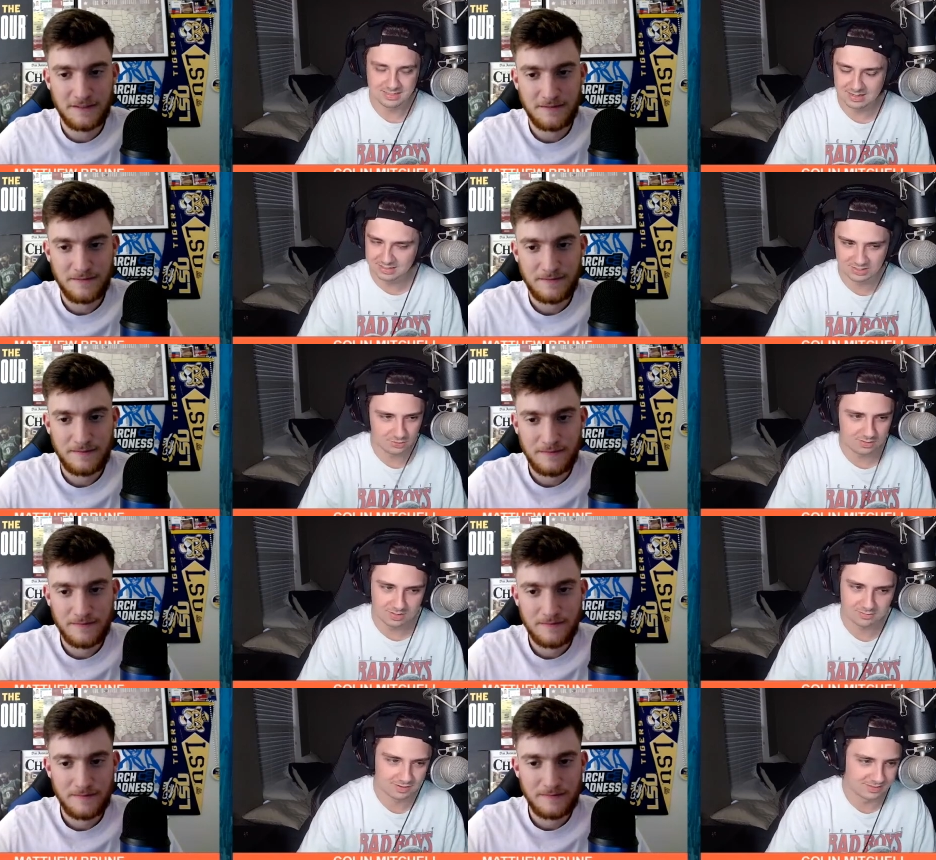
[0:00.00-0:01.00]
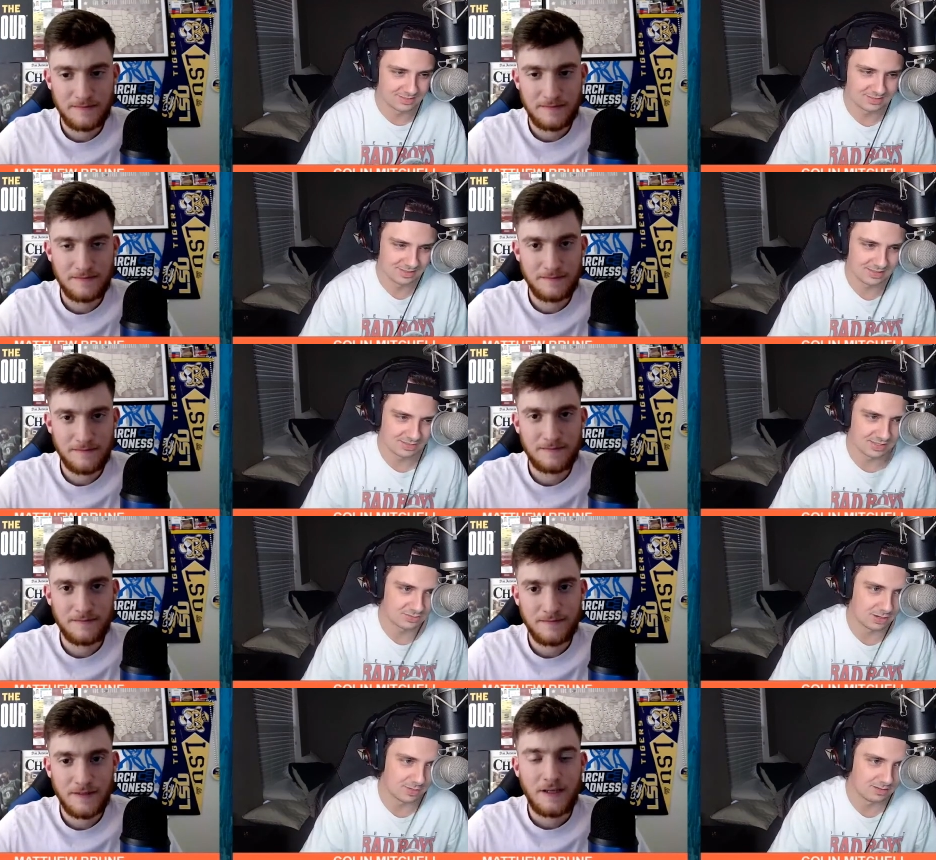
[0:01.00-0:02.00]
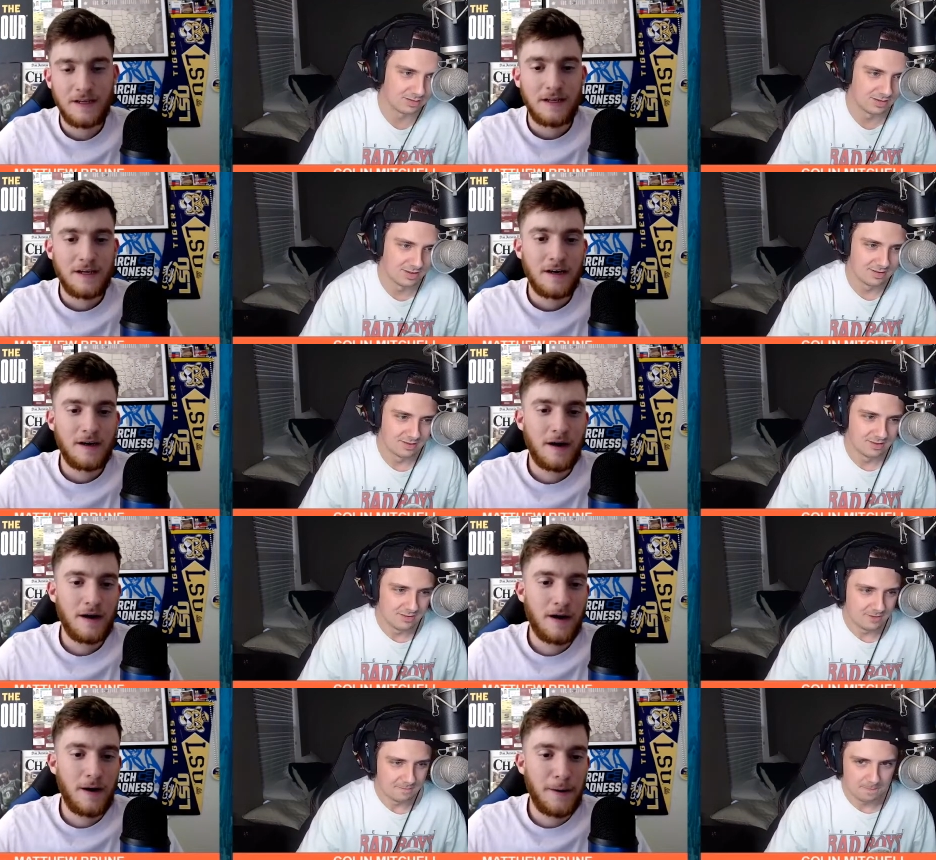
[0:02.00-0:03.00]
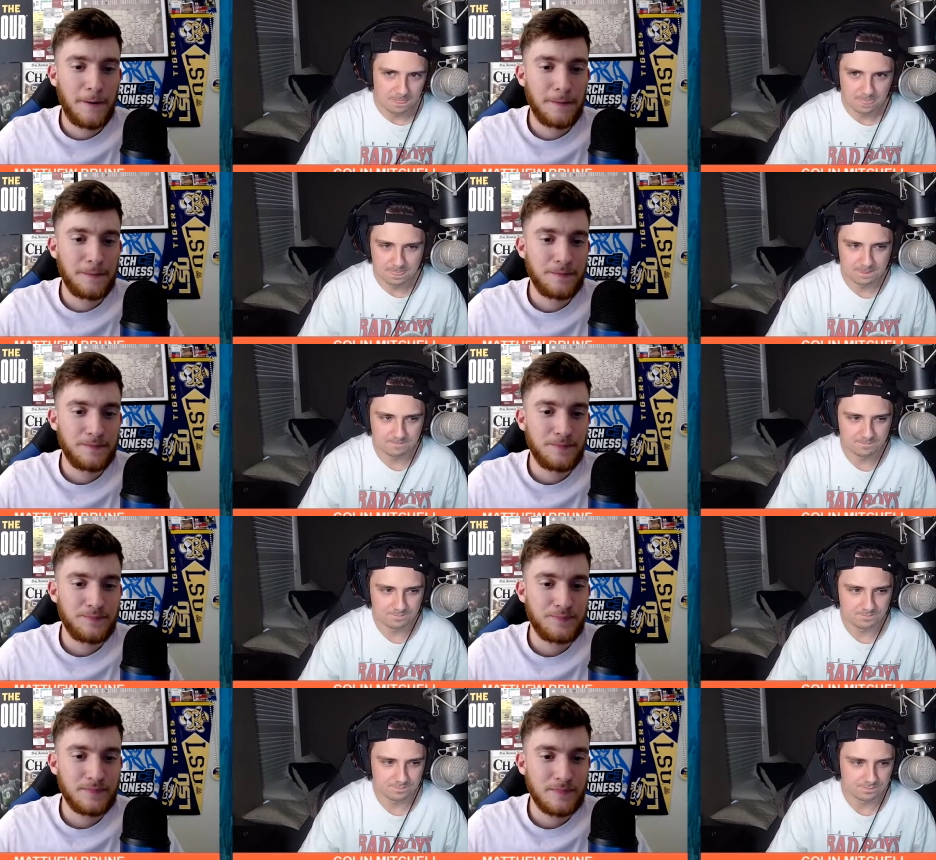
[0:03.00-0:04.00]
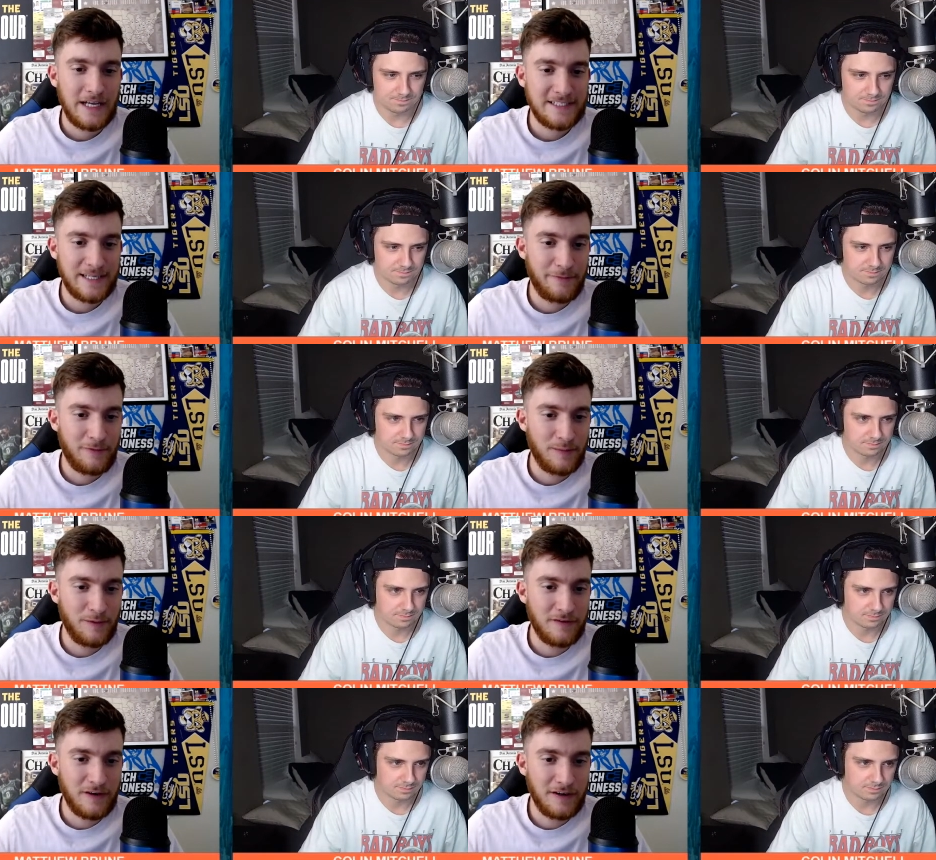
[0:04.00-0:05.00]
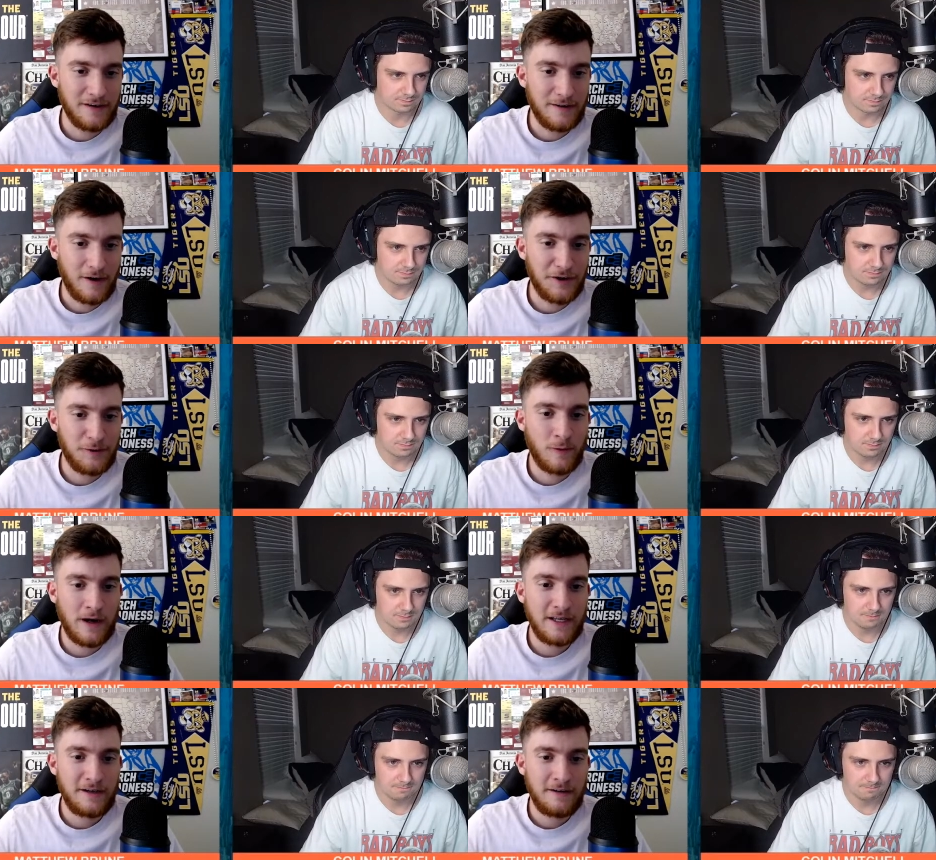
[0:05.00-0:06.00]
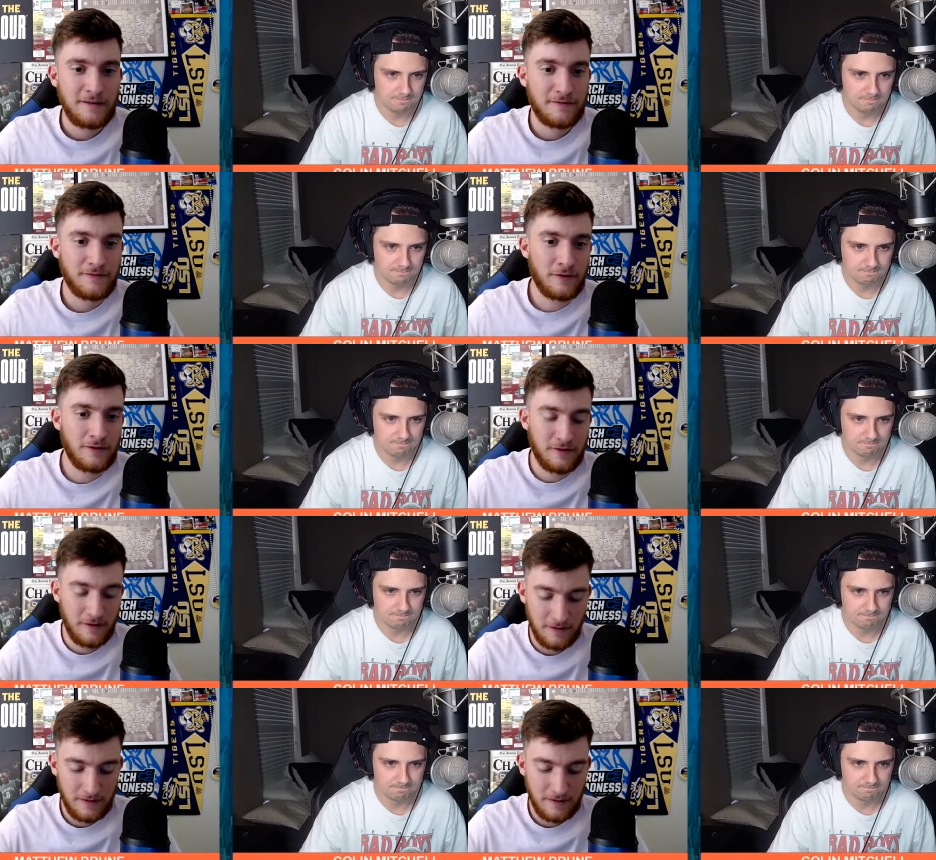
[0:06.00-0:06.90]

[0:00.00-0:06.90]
Speaker 1: a, not a zero on defense. That's that's
Speaker 2: what I mean. Um, last thing before we move on, are you ready for